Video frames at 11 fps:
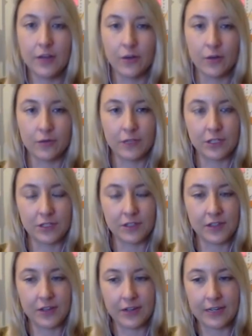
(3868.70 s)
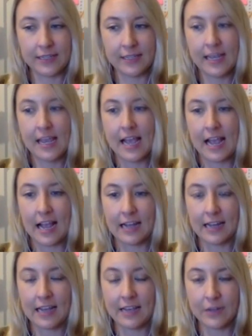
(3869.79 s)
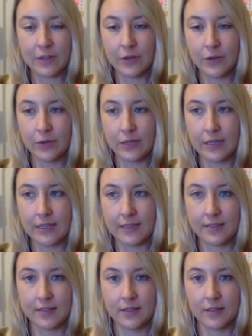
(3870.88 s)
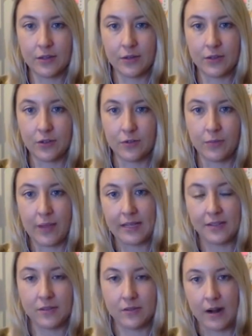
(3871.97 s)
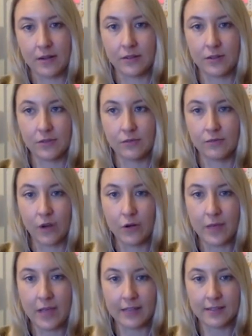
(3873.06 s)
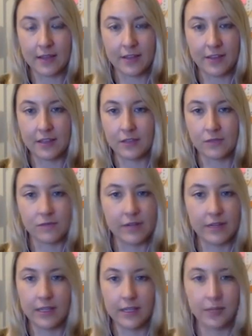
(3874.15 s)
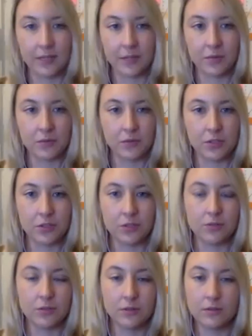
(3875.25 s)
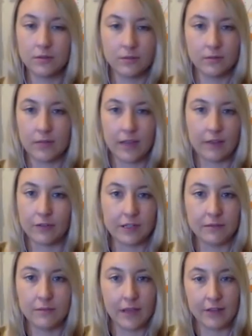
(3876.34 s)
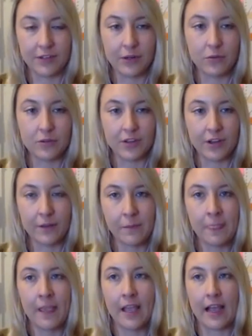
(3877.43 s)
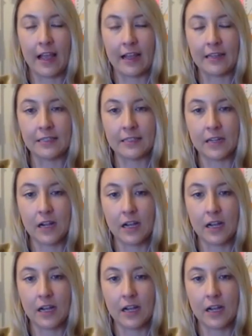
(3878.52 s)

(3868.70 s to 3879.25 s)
nonfiction series. And even though it's, sort of based around romance, I think it's really applicable to every author. And